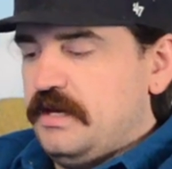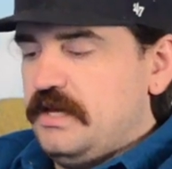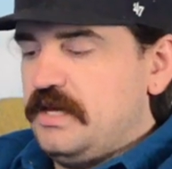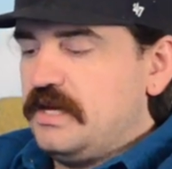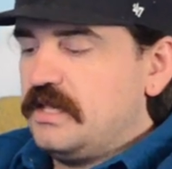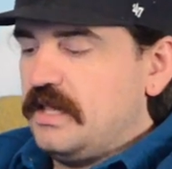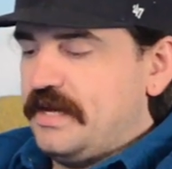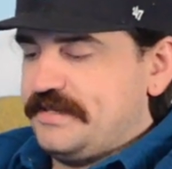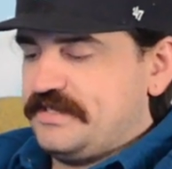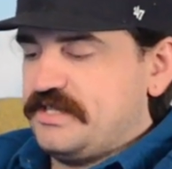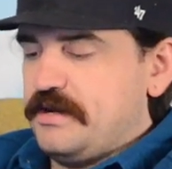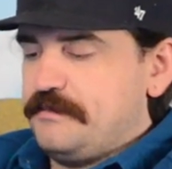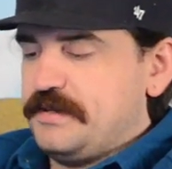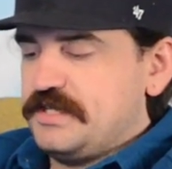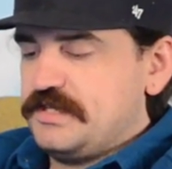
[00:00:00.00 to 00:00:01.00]
He glanced
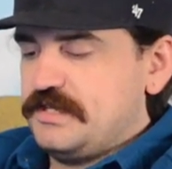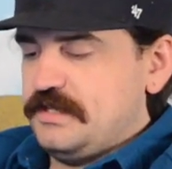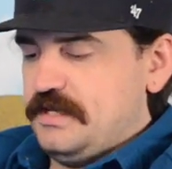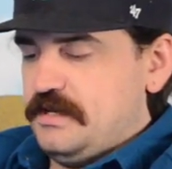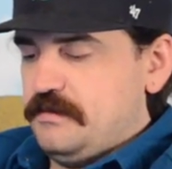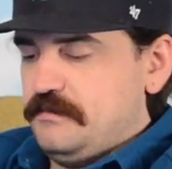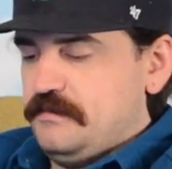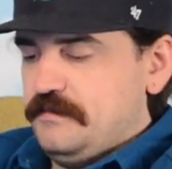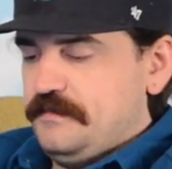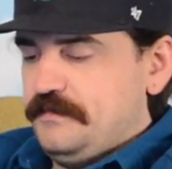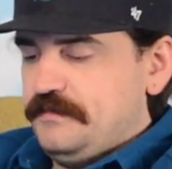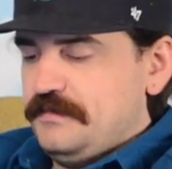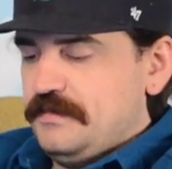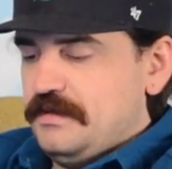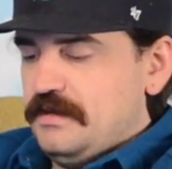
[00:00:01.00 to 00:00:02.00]
up at Slim.
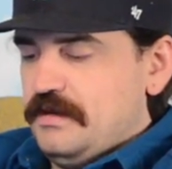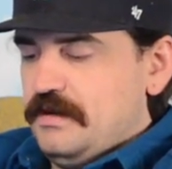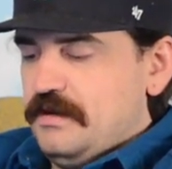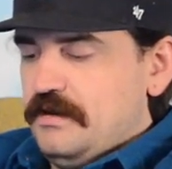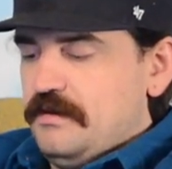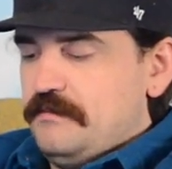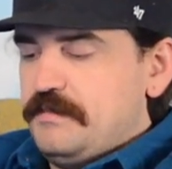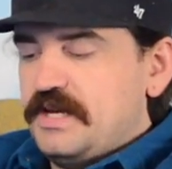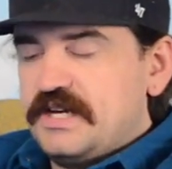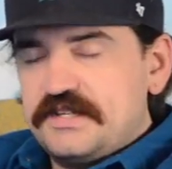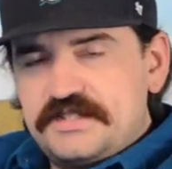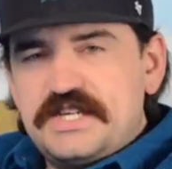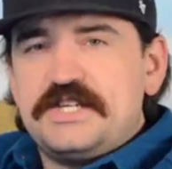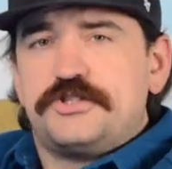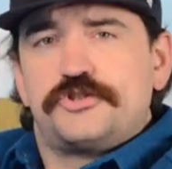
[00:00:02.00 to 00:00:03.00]

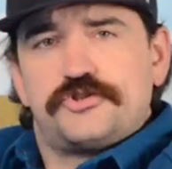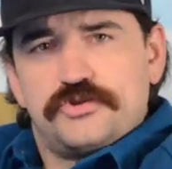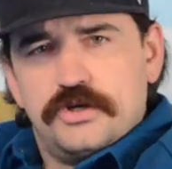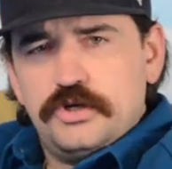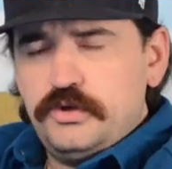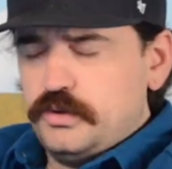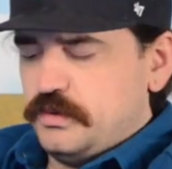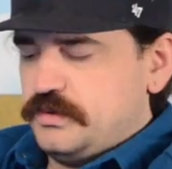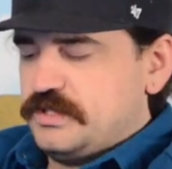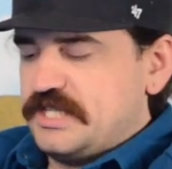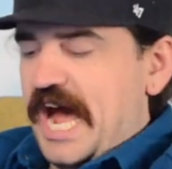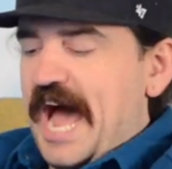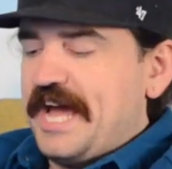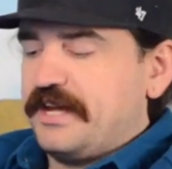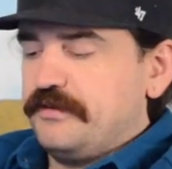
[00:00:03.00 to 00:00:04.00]
Because that's true,
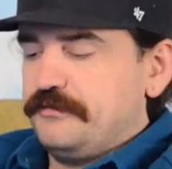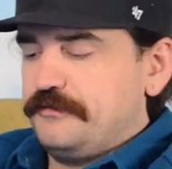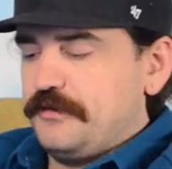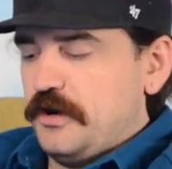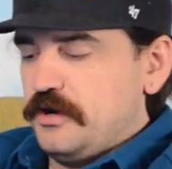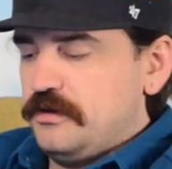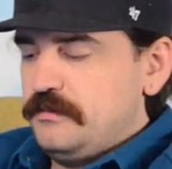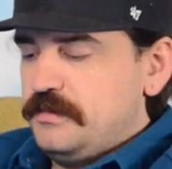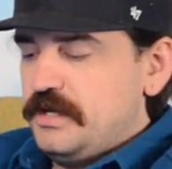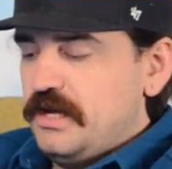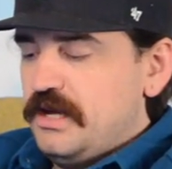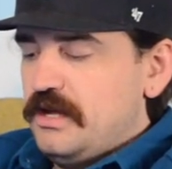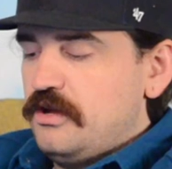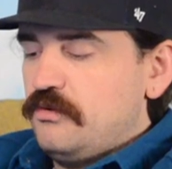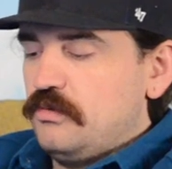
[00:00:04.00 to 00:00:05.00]
Ty confirmed,
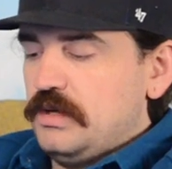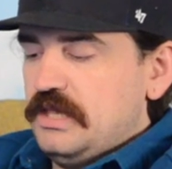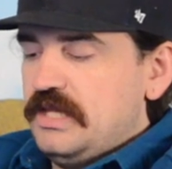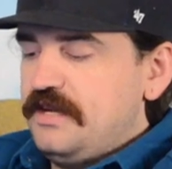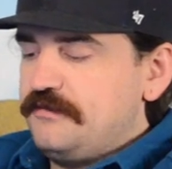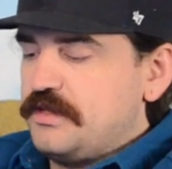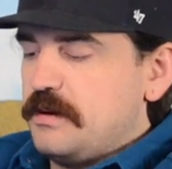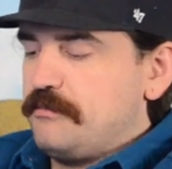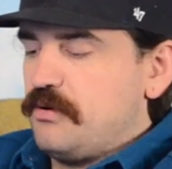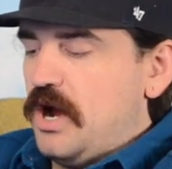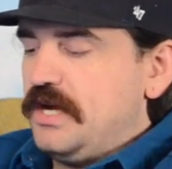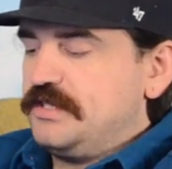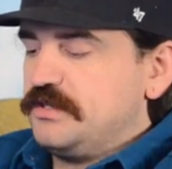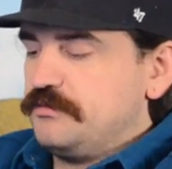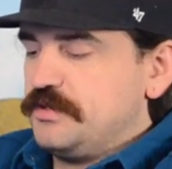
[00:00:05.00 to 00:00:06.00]
relieved that
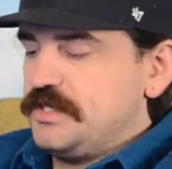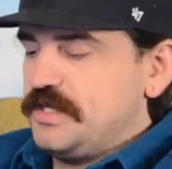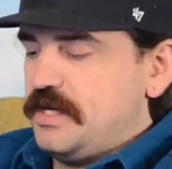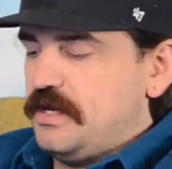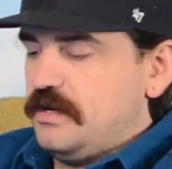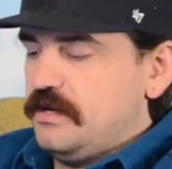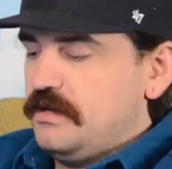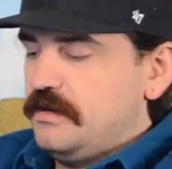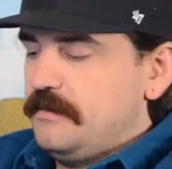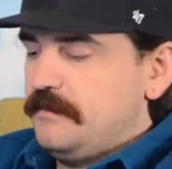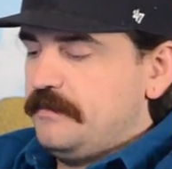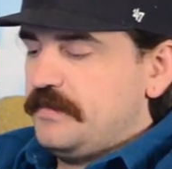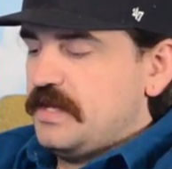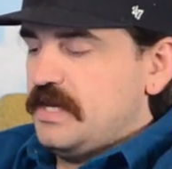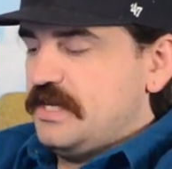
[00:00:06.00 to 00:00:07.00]
Bryson was there.
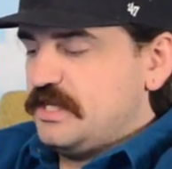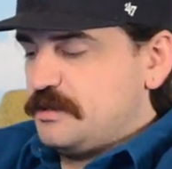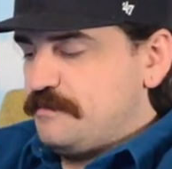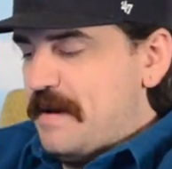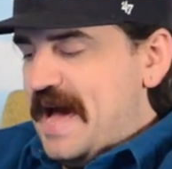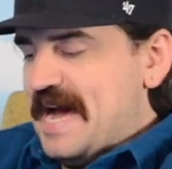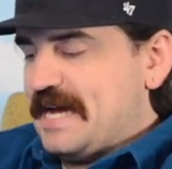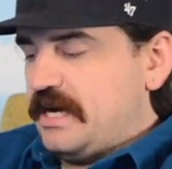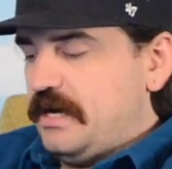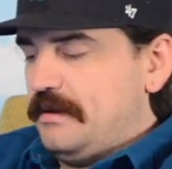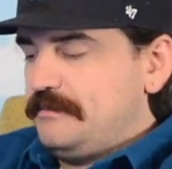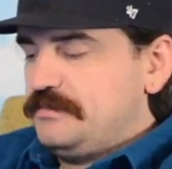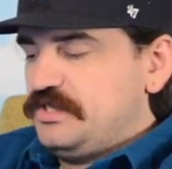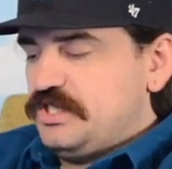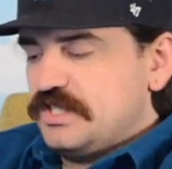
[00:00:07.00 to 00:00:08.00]
His
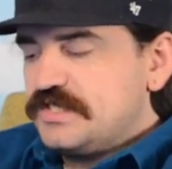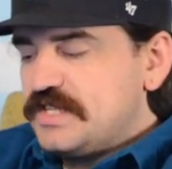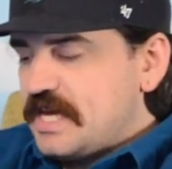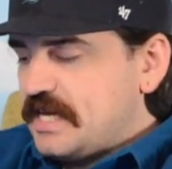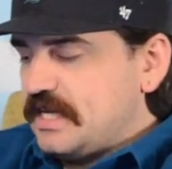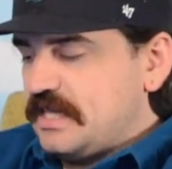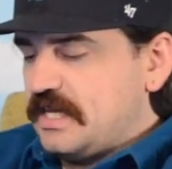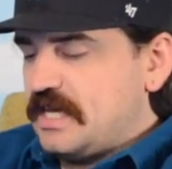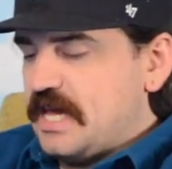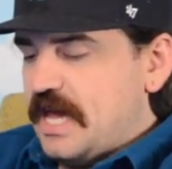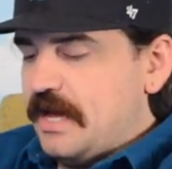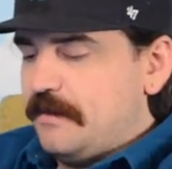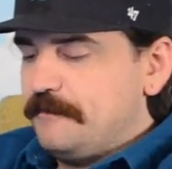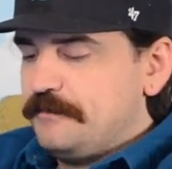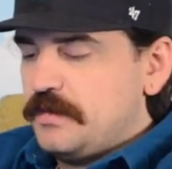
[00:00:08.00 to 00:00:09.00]
backup, just like in the
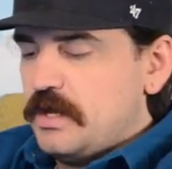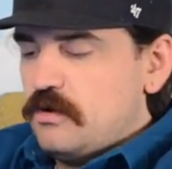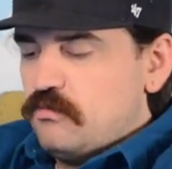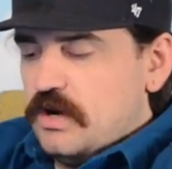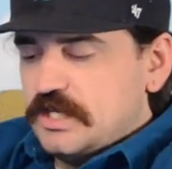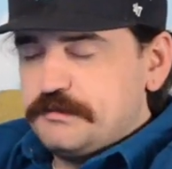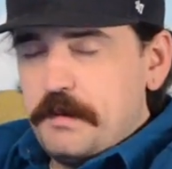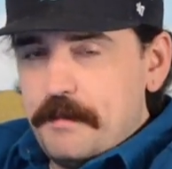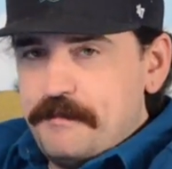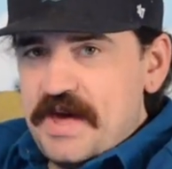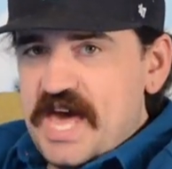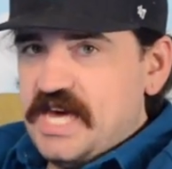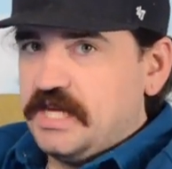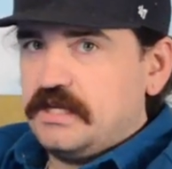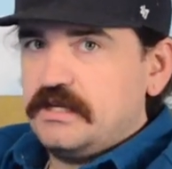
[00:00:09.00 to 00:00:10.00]
game. Watch my
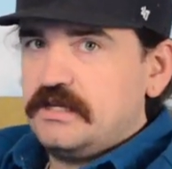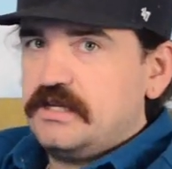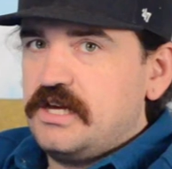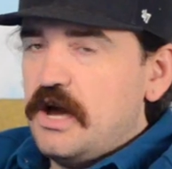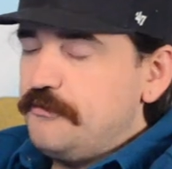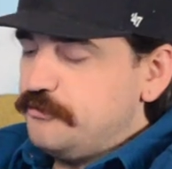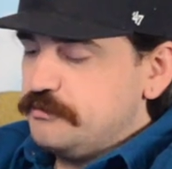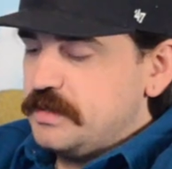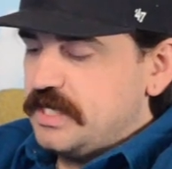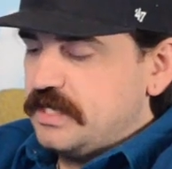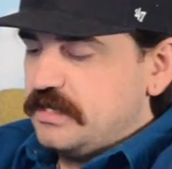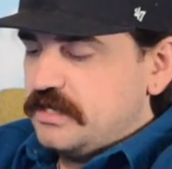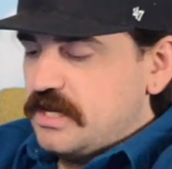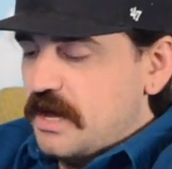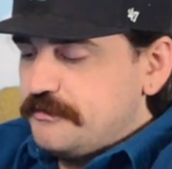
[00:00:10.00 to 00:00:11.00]
back! Cover me!
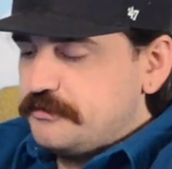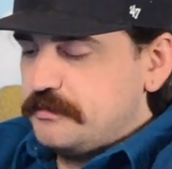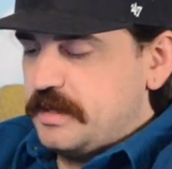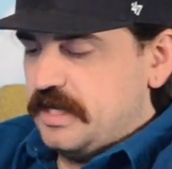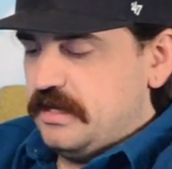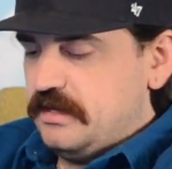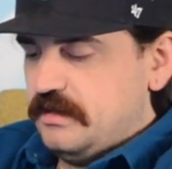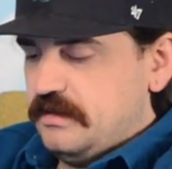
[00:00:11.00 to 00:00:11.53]
Cover me!